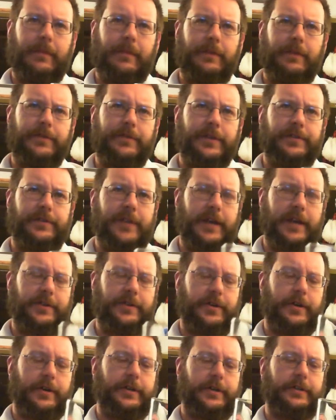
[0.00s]

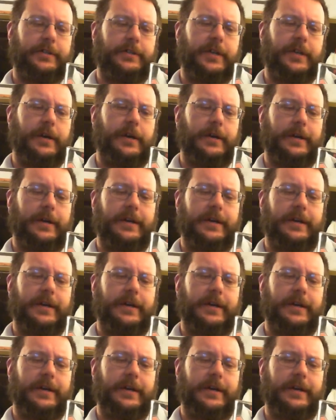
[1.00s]
sensation on your tongue.